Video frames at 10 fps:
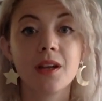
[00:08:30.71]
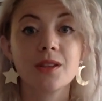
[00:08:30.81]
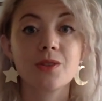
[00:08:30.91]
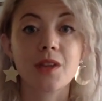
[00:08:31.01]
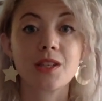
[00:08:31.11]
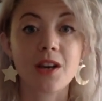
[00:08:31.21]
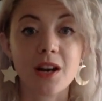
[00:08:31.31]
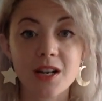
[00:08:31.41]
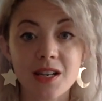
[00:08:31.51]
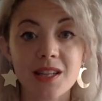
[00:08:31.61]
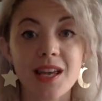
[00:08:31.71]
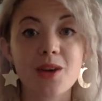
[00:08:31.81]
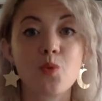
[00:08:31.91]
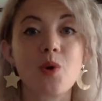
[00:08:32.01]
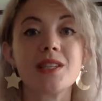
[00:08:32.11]
So that's already like
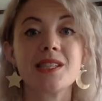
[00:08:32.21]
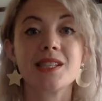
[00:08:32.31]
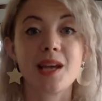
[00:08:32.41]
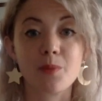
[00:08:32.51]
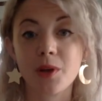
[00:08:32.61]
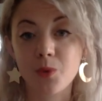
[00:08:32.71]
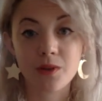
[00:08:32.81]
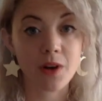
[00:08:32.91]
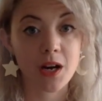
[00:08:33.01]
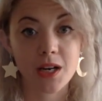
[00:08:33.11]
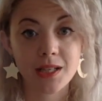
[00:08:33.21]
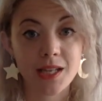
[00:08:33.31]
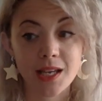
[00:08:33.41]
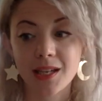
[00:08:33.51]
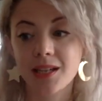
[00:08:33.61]
one step that we've already
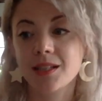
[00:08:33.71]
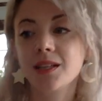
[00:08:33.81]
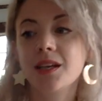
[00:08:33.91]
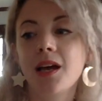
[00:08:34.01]
taken,